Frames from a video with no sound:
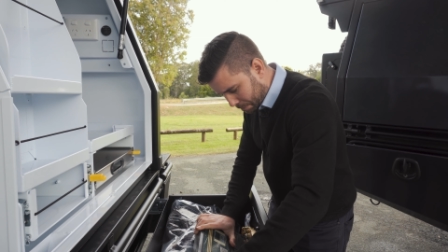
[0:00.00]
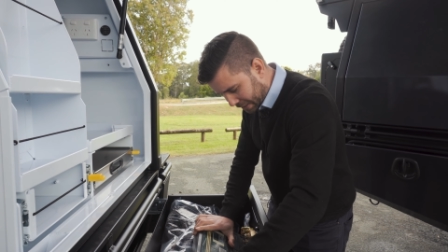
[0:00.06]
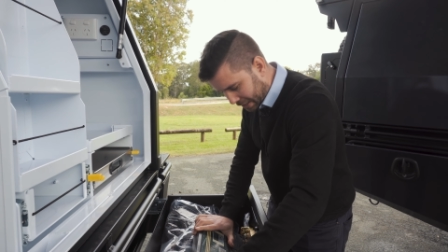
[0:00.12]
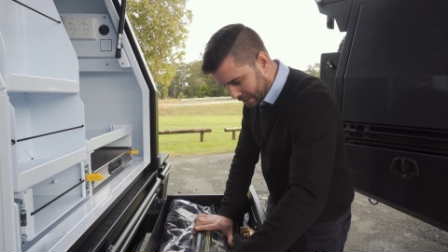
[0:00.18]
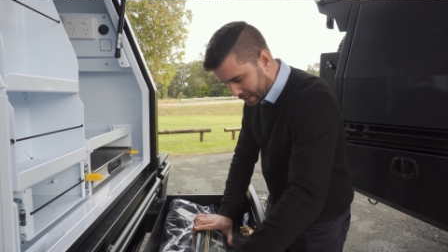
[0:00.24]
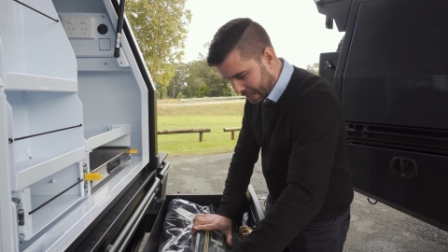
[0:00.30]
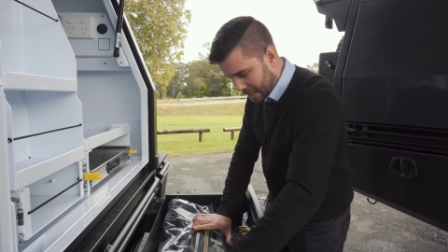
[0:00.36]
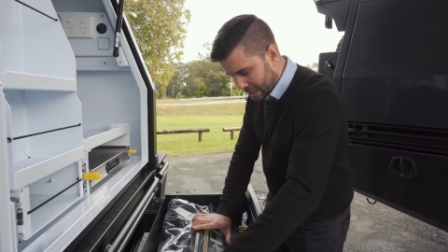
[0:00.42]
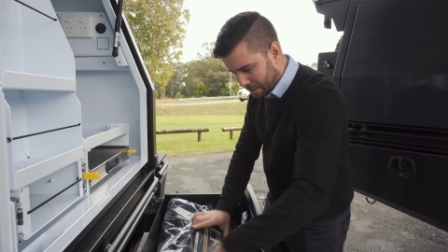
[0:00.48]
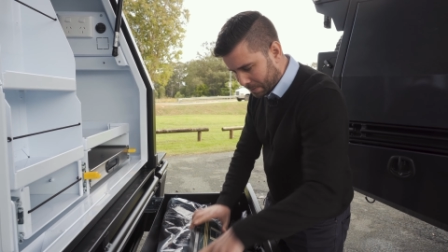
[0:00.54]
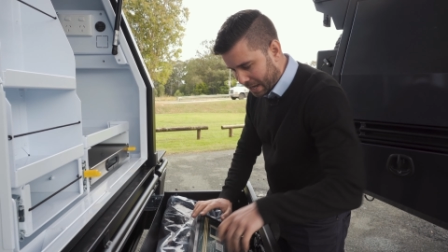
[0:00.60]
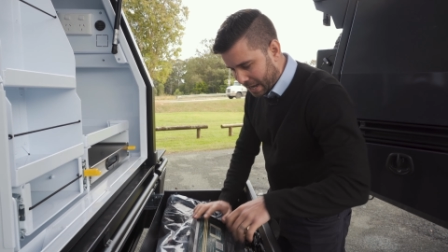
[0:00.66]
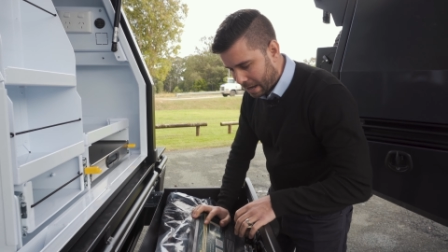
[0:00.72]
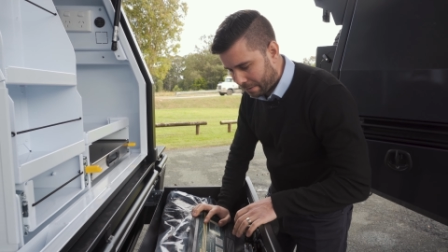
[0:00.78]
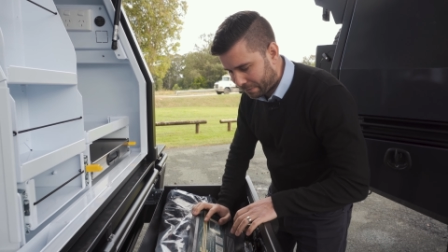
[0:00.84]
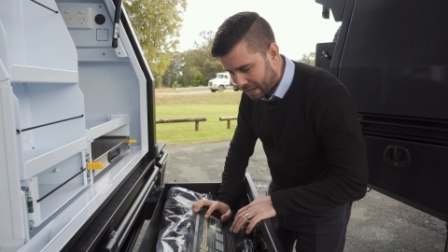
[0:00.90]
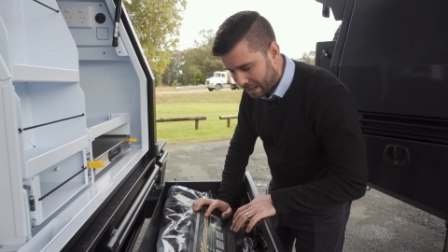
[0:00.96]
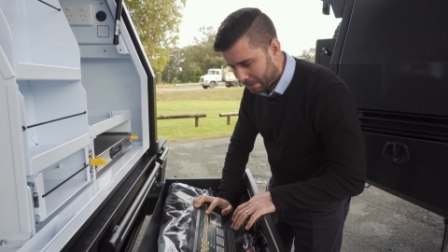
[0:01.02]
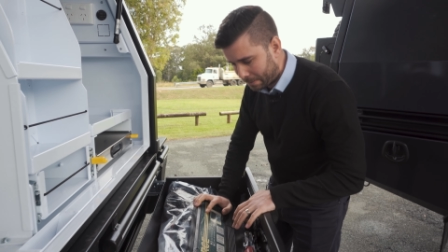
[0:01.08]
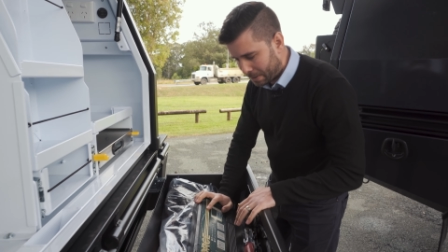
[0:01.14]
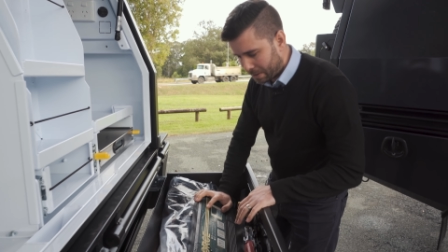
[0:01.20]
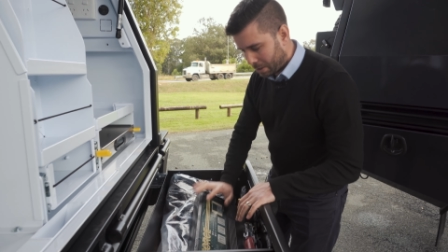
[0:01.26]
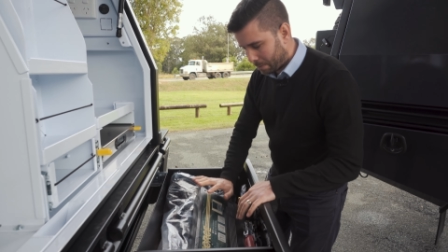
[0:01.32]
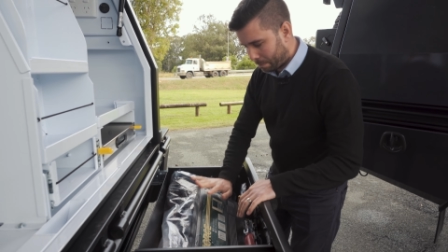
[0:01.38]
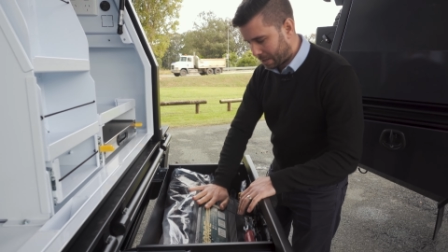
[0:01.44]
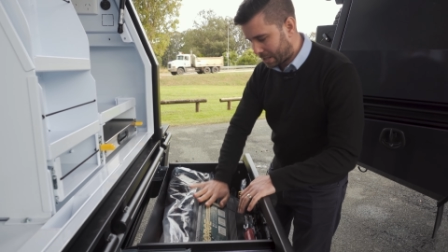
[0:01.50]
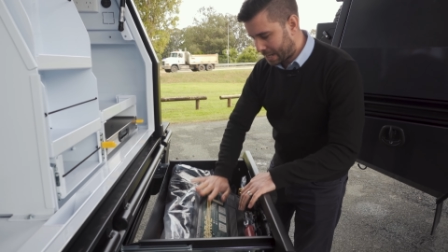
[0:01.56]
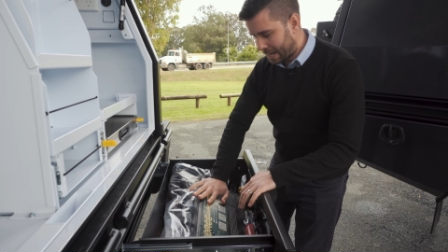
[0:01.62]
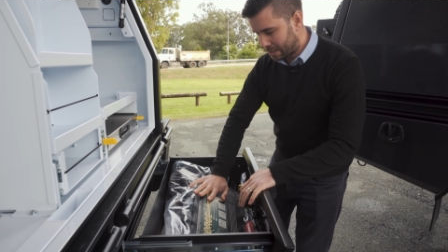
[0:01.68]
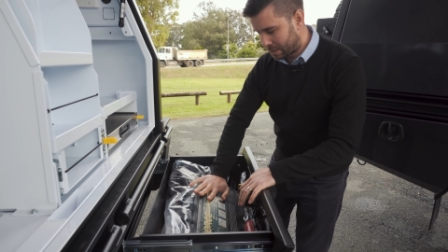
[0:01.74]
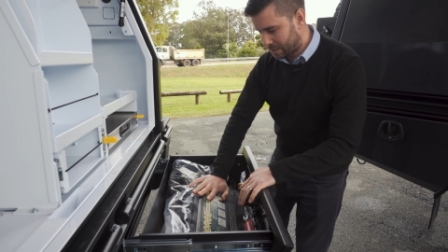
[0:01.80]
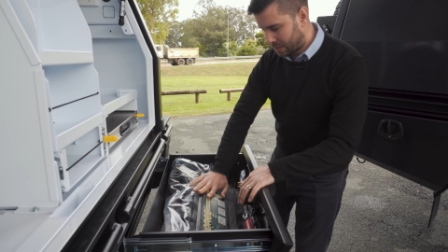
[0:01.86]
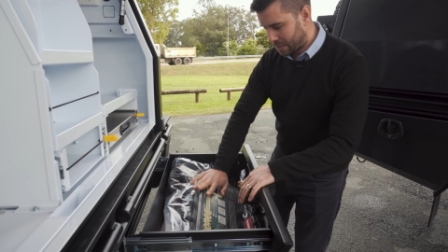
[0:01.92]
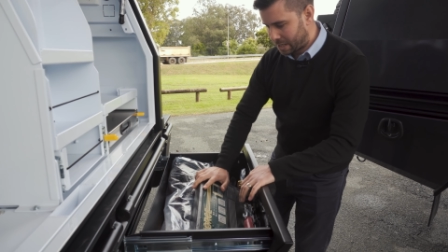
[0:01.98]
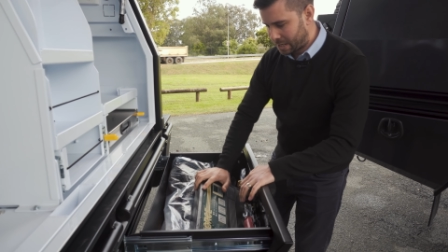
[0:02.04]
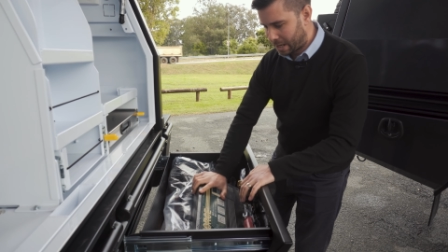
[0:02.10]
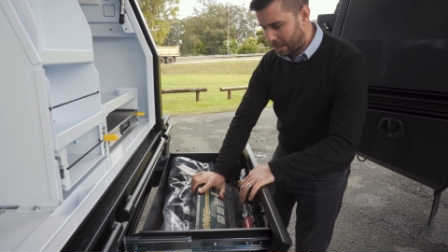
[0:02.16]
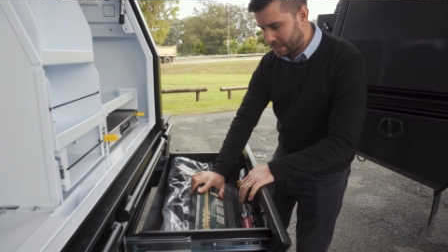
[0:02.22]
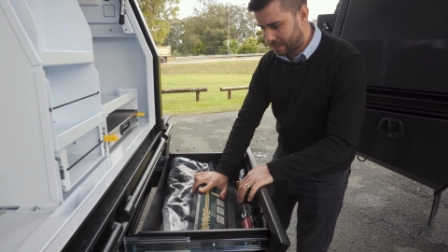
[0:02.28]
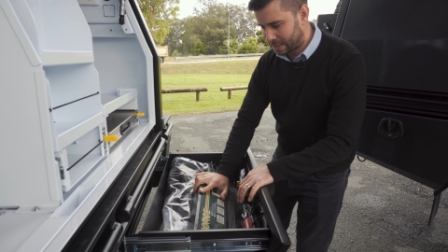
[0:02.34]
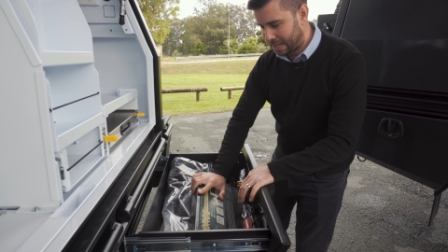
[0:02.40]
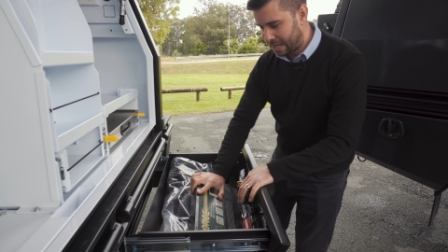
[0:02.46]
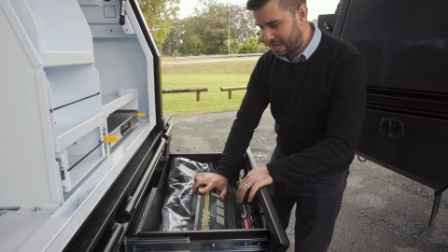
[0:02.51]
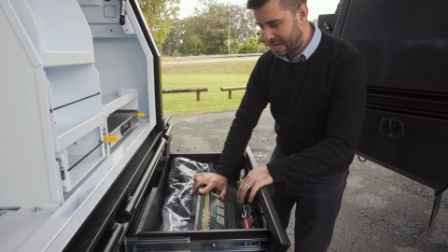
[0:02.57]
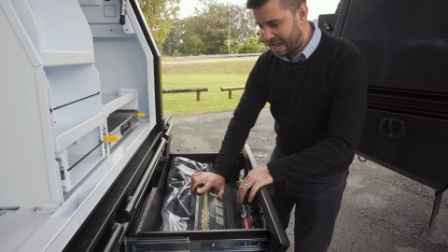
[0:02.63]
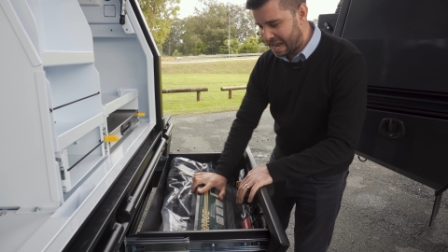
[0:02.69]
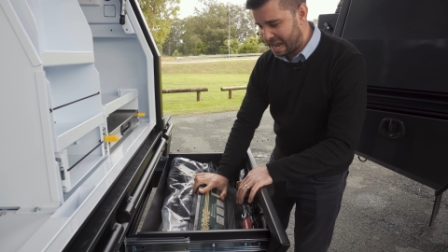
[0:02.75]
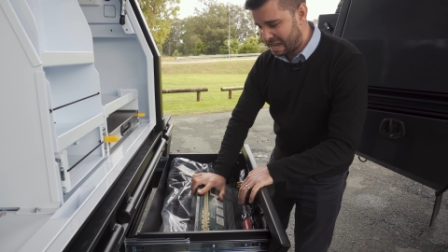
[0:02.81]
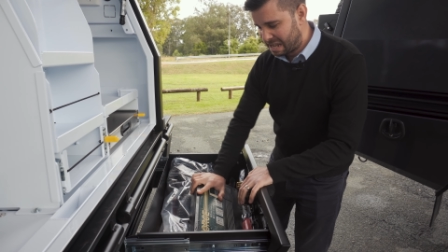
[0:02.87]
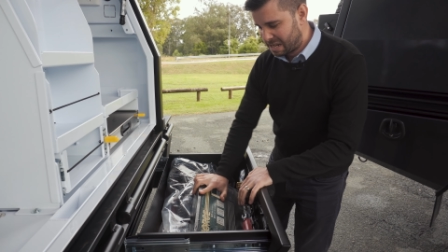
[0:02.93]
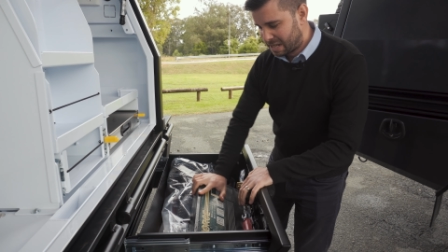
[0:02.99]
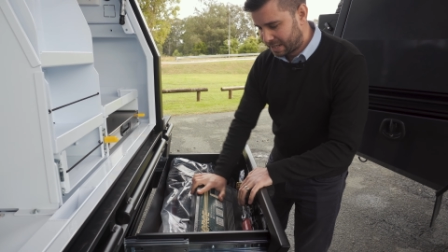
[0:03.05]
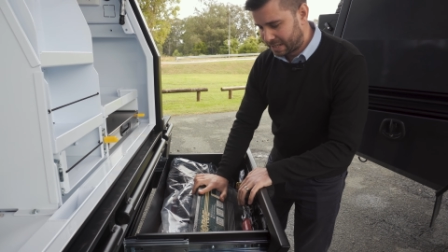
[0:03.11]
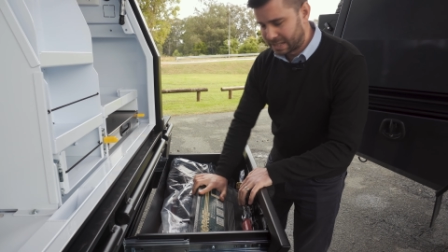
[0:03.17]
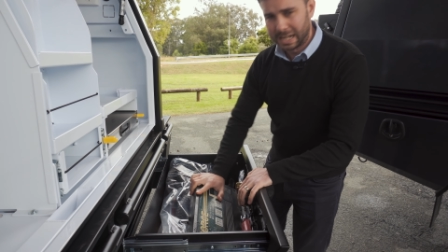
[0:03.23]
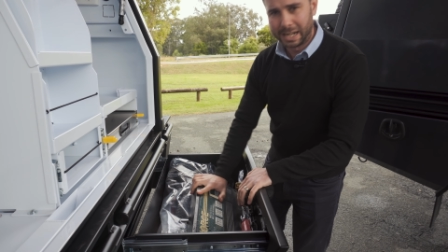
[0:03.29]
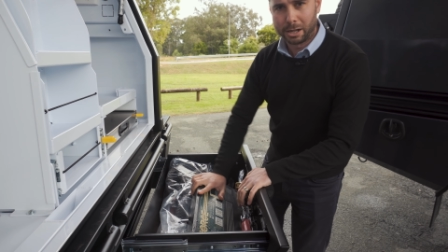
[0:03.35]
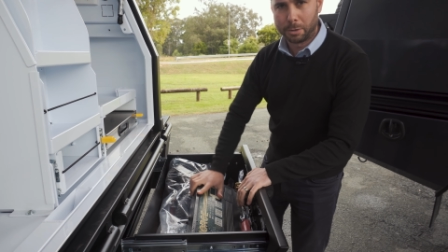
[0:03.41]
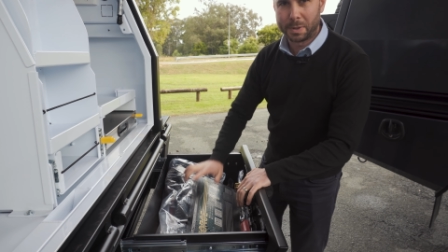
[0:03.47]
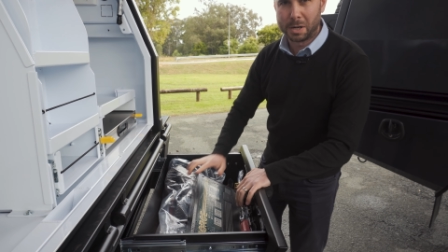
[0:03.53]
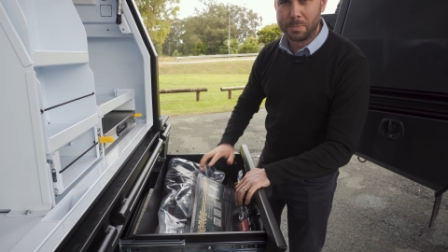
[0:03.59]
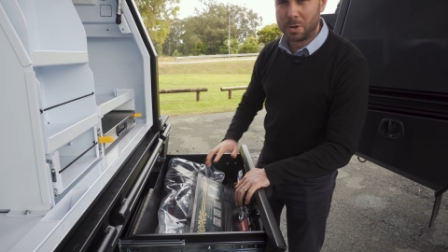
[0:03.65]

because it is a bit heavier, but that's nice and in there. There's a little bit